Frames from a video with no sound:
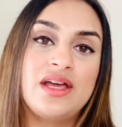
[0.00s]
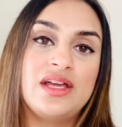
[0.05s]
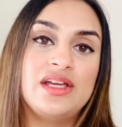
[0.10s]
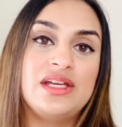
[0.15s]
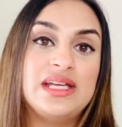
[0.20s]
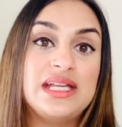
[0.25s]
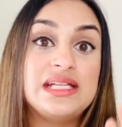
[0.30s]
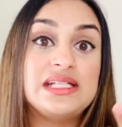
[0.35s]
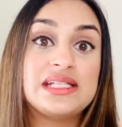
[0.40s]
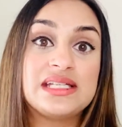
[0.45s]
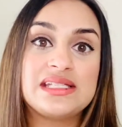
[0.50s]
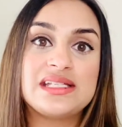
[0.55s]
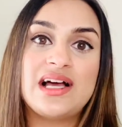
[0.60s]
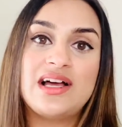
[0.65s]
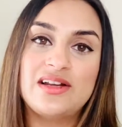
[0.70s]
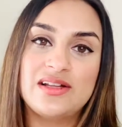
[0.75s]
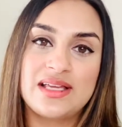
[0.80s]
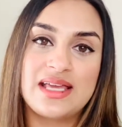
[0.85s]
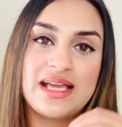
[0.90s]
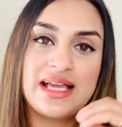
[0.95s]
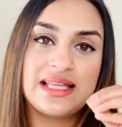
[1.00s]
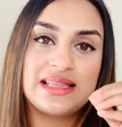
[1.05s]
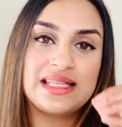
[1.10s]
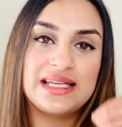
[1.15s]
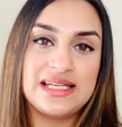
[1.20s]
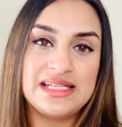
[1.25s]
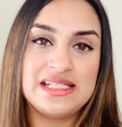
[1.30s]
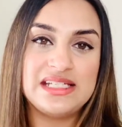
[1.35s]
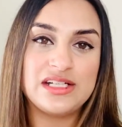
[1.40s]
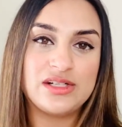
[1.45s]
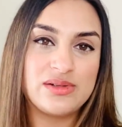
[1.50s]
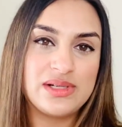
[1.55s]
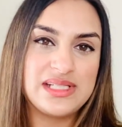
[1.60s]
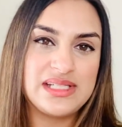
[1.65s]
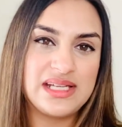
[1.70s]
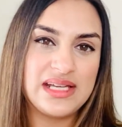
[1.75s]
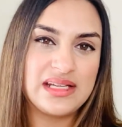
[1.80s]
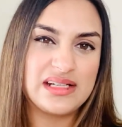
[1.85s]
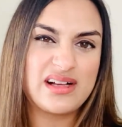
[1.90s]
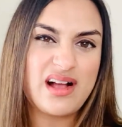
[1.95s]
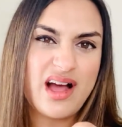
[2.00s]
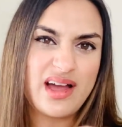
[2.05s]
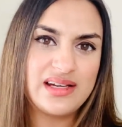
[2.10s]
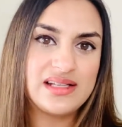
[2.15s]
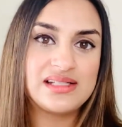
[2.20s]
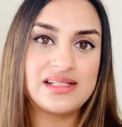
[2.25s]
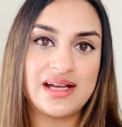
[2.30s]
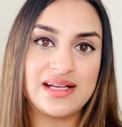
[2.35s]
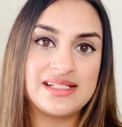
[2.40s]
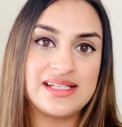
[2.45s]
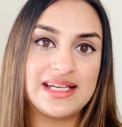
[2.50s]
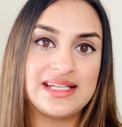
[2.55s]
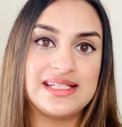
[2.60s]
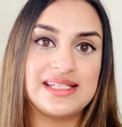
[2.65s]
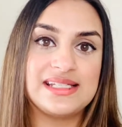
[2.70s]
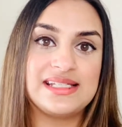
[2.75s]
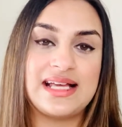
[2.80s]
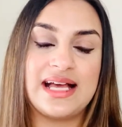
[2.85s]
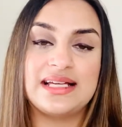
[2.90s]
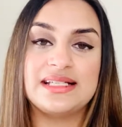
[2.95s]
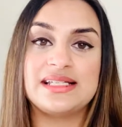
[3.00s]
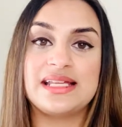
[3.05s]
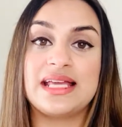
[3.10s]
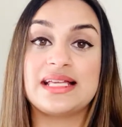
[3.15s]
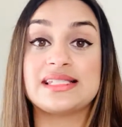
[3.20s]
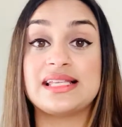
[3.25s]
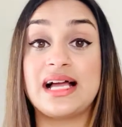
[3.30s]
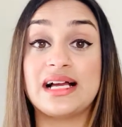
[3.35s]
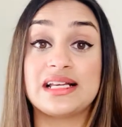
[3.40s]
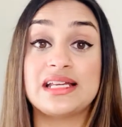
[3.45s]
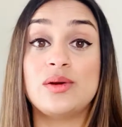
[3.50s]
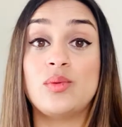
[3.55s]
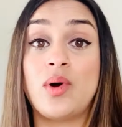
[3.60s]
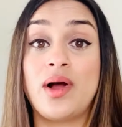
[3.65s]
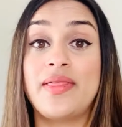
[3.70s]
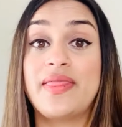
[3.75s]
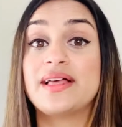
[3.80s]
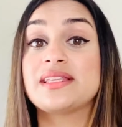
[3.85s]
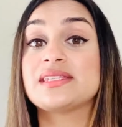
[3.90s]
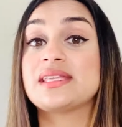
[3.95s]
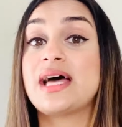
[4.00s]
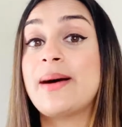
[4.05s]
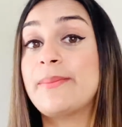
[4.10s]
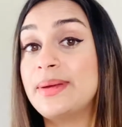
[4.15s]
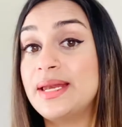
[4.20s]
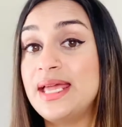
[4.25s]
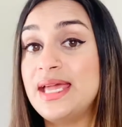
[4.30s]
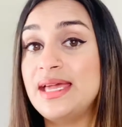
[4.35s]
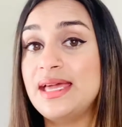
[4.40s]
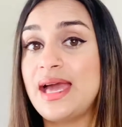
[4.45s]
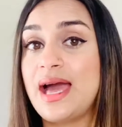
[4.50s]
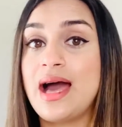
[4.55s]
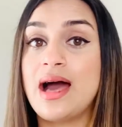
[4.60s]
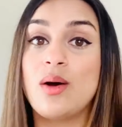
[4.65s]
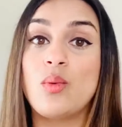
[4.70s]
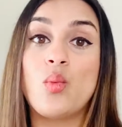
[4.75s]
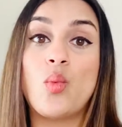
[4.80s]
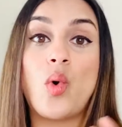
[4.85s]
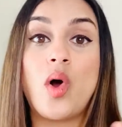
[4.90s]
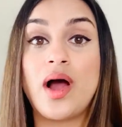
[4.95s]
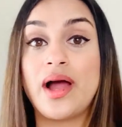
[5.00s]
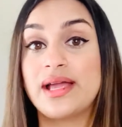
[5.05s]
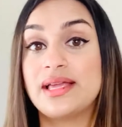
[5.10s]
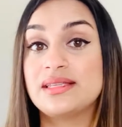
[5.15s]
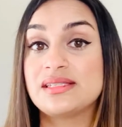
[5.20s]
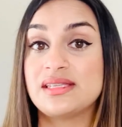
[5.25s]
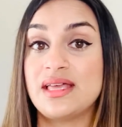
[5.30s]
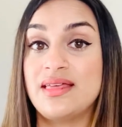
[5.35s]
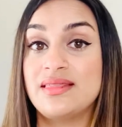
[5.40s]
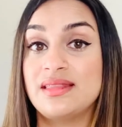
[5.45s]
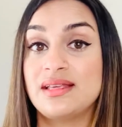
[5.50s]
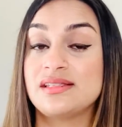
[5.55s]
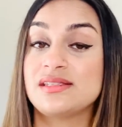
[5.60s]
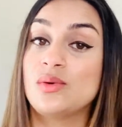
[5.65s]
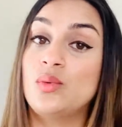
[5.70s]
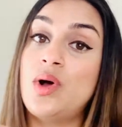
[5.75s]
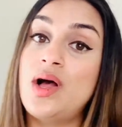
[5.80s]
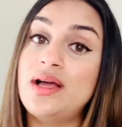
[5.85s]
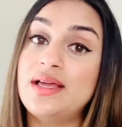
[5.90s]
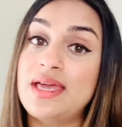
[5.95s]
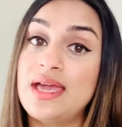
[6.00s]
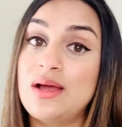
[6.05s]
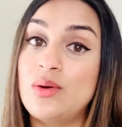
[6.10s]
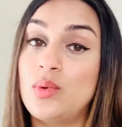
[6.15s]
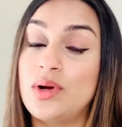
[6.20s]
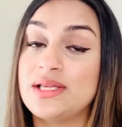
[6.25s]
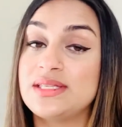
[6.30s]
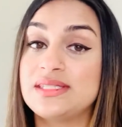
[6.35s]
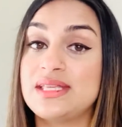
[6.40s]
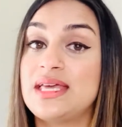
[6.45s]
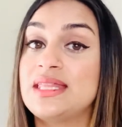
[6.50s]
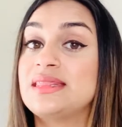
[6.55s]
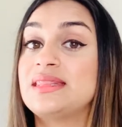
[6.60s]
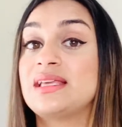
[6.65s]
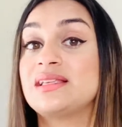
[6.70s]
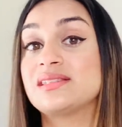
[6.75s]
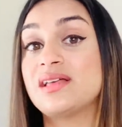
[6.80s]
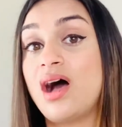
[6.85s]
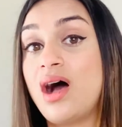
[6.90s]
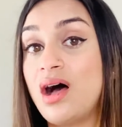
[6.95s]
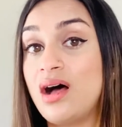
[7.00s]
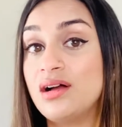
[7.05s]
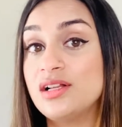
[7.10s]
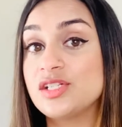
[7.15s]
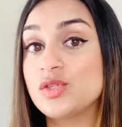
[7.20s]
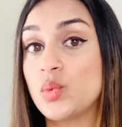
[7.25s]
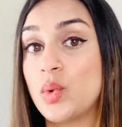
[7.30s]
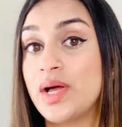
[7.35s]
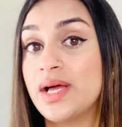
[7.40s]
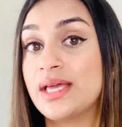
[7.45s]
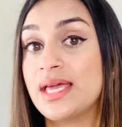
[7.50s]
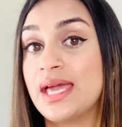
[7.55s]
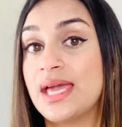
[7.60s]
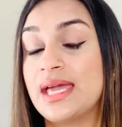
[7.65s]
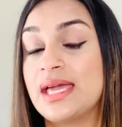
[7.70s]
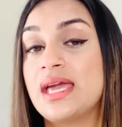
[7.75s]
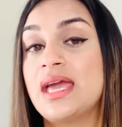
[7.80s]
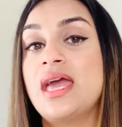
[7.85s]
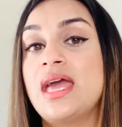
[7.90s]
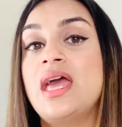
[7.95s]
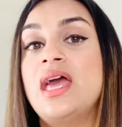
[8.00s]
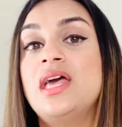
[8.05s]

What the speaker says: You need to start looking at the nitty-gritty and kind of starting to understand exactly why that's happening and why certain things are working, why certain things aren't working.